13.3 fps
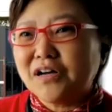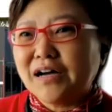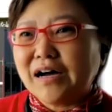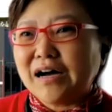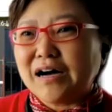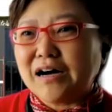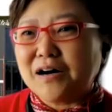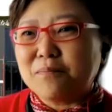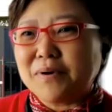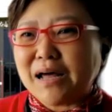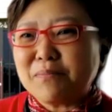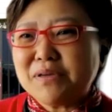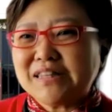
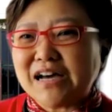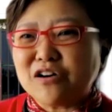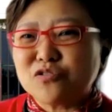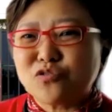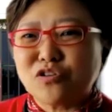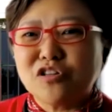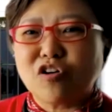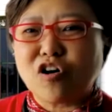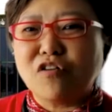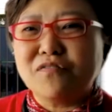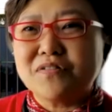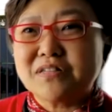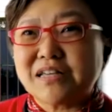But I mean, there are also a lot of
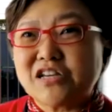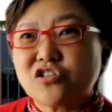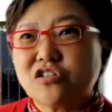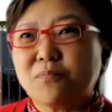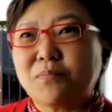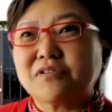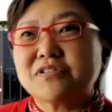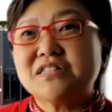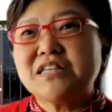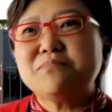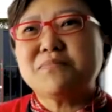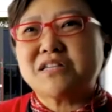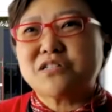conversation about
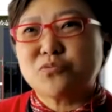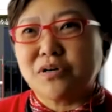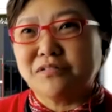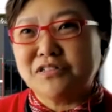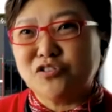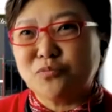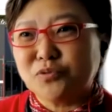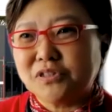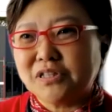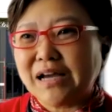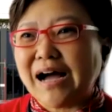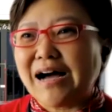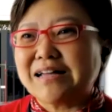STEAM as well,
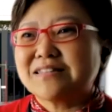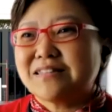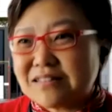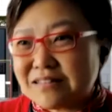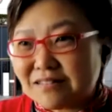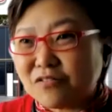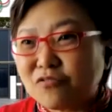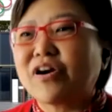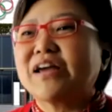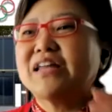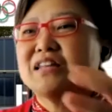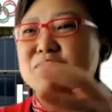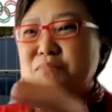putting art right
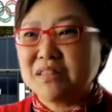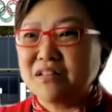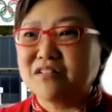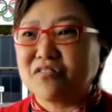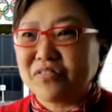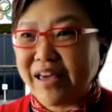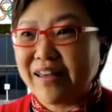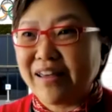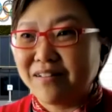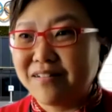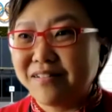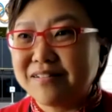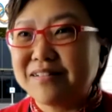in the middle of that
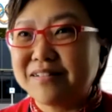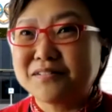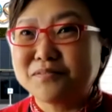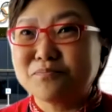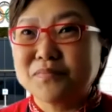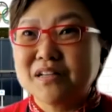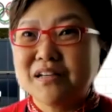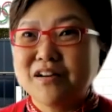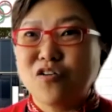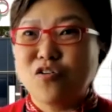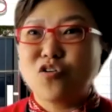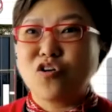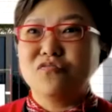
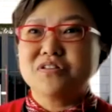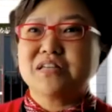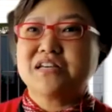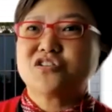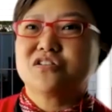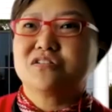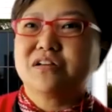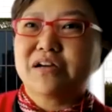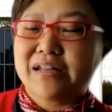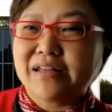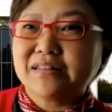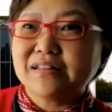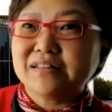whole conversation.
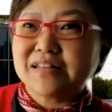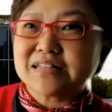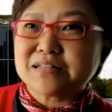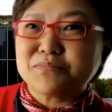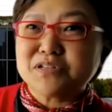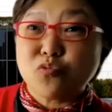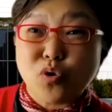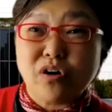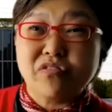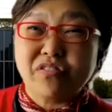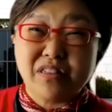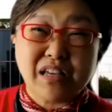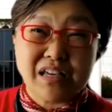And I think that's something
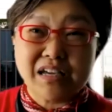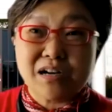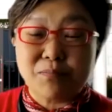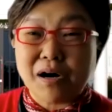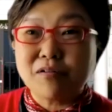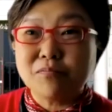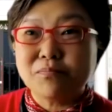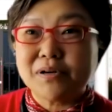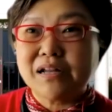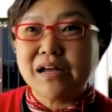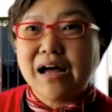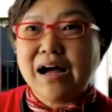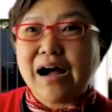worth thinking about, but
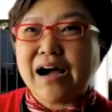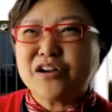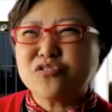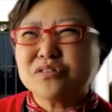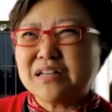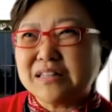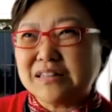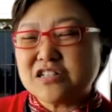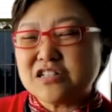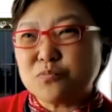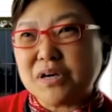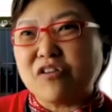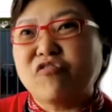I don't think it needs
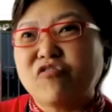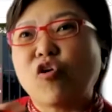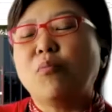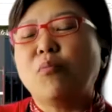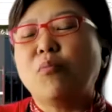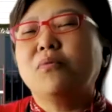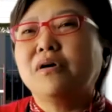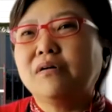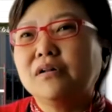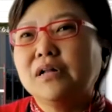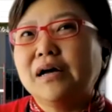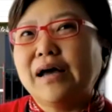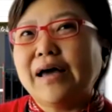to be a formal
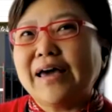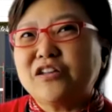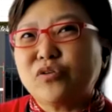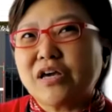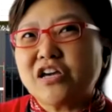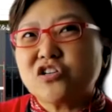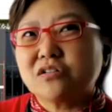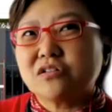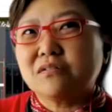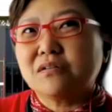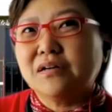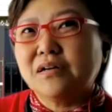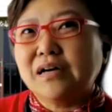
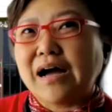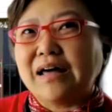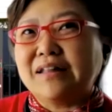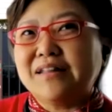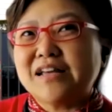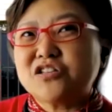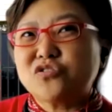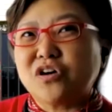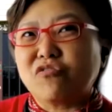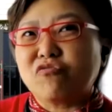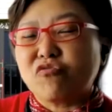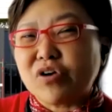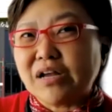education unless you're
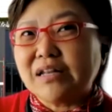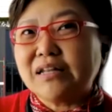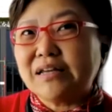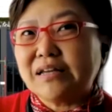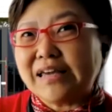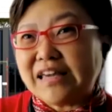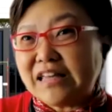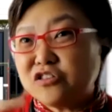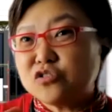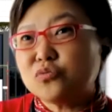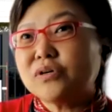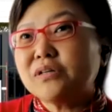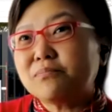really
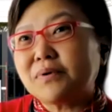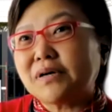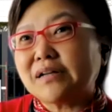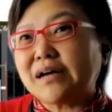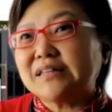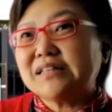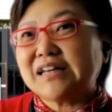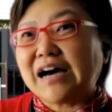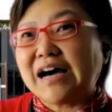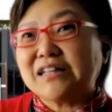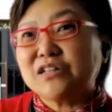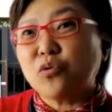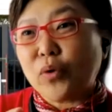into it. But I think there
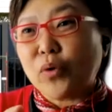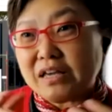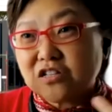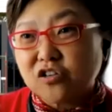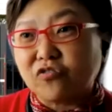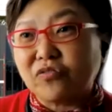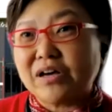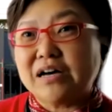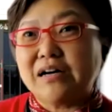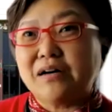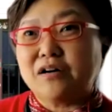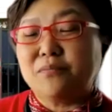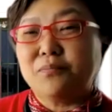are other ways of
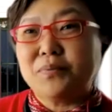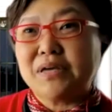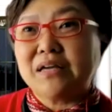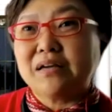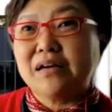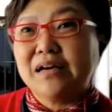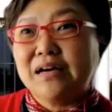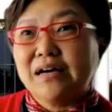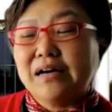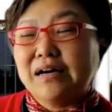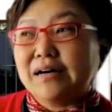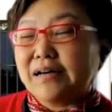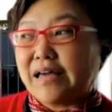being
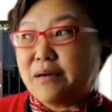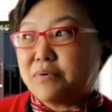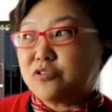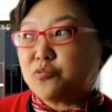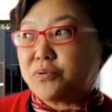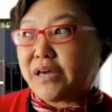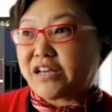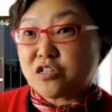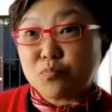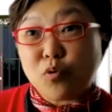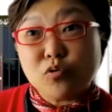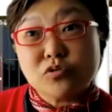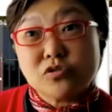able to be
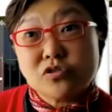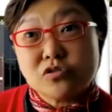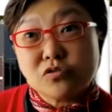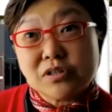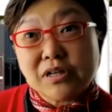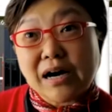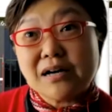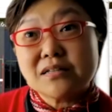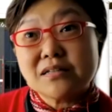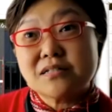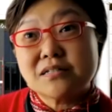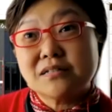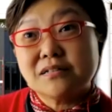exposed to the
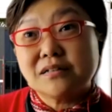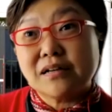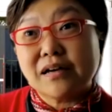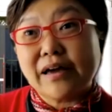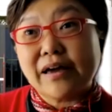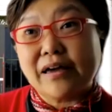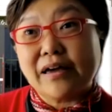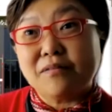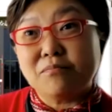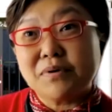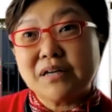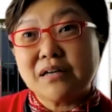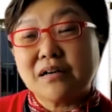arts
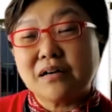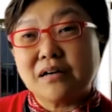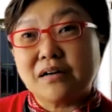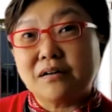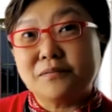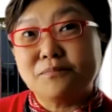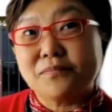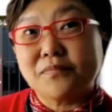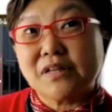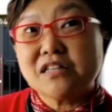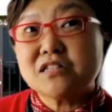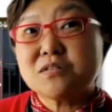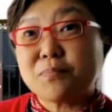and being
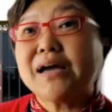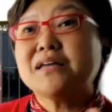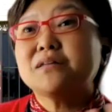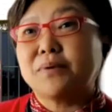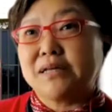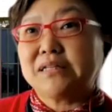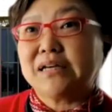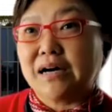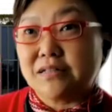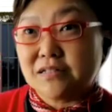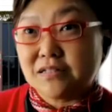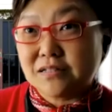inspired by the arts